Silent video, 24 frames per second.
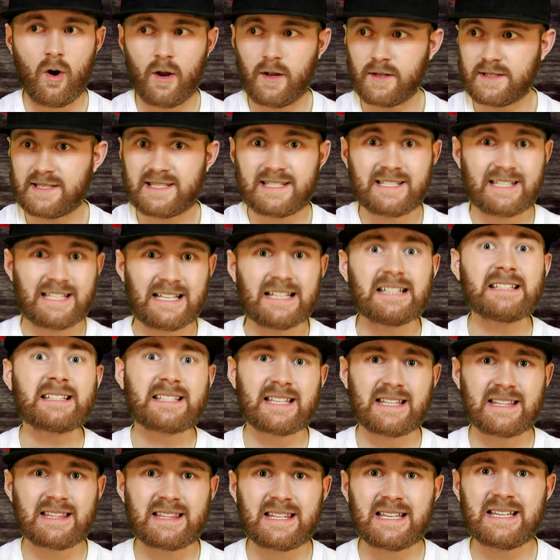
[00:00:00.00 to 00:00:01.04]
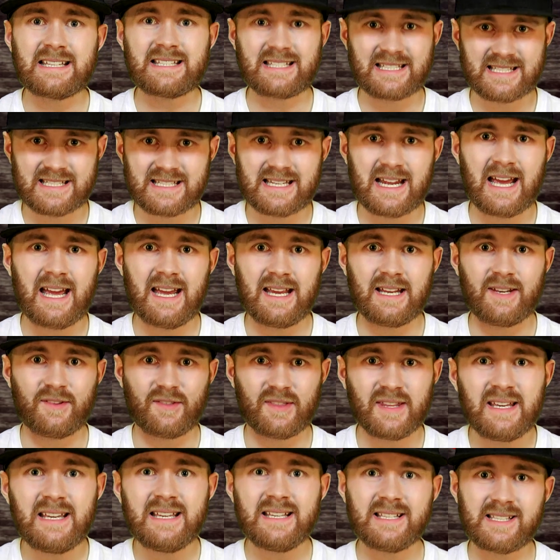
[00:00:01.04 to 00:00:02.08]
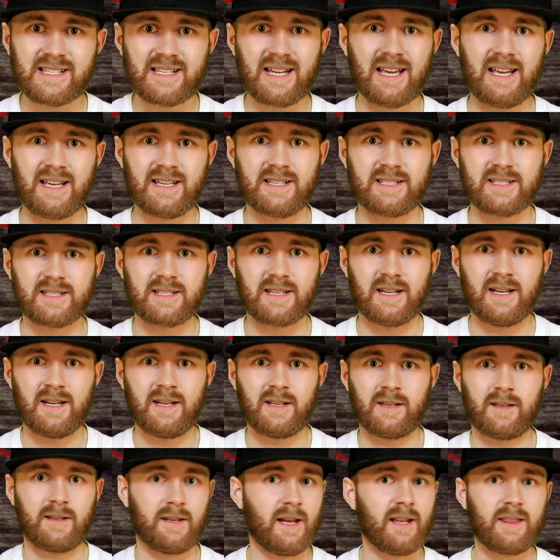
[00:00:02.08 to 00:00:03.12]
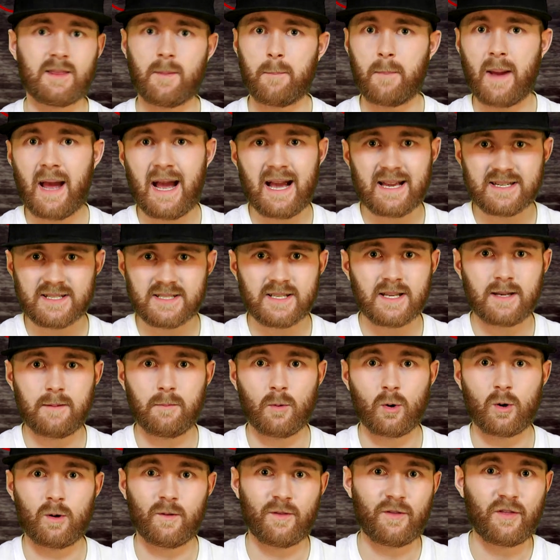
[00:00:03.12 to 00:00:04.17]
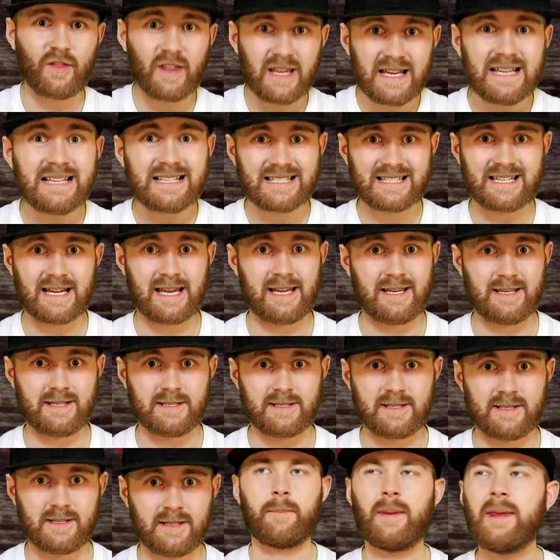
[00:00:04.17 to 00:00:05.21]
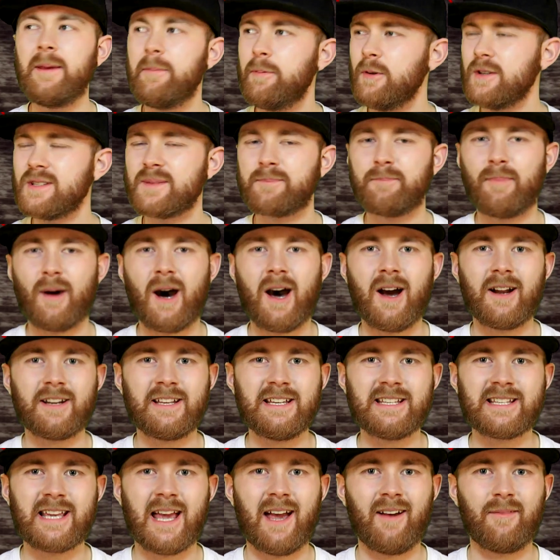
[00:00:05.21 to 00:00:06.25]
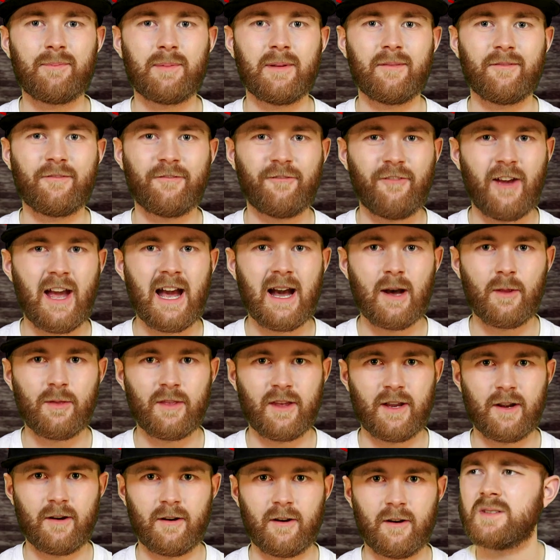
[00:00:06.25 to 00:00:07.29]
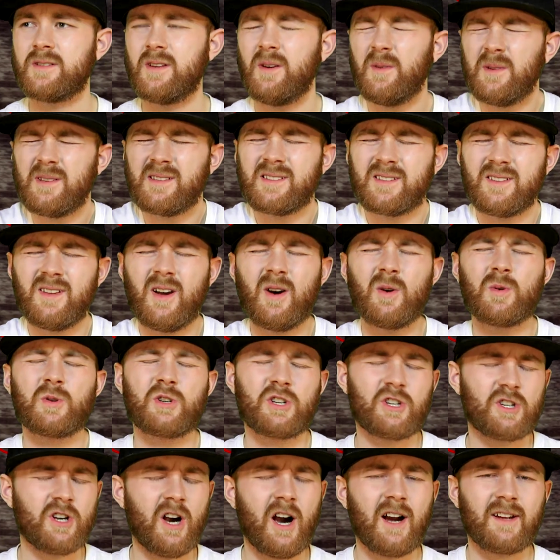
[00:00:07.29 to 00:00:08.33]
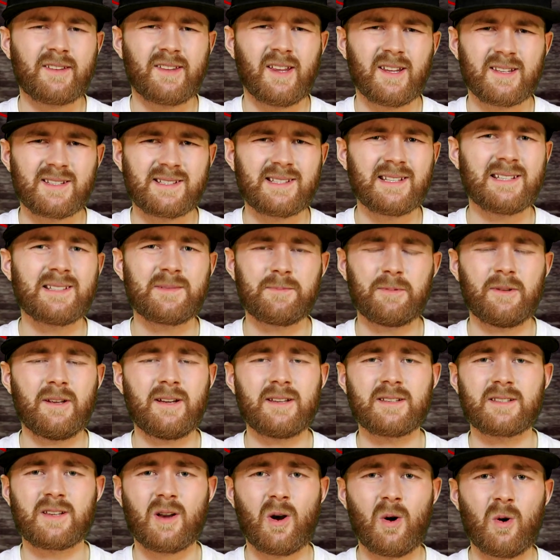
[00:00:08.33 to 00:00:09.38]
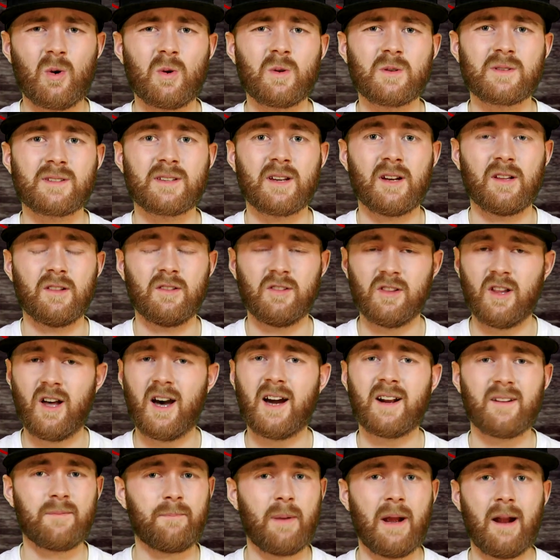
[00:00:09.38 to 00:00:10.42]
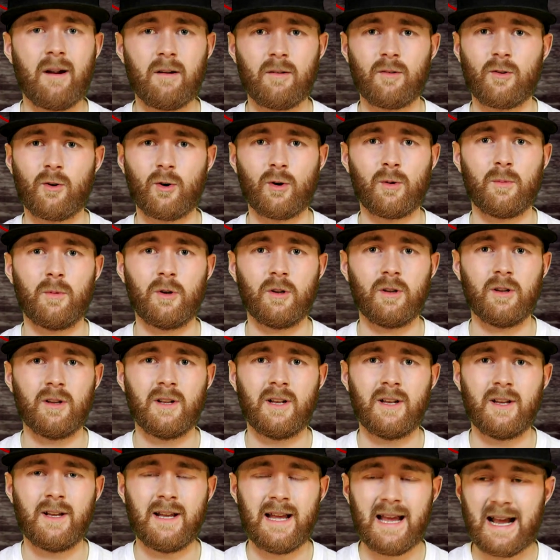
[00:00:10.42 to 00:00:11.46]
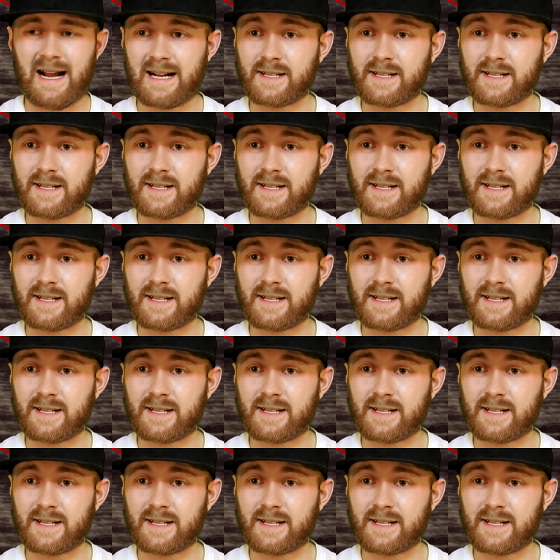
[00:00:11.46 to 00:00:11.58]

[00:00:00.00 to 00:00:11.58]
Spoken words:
still to this day, these days. Not the past anymore, these days. People's bodies have been found there. So it's no shock that this place holds a lot of paranormal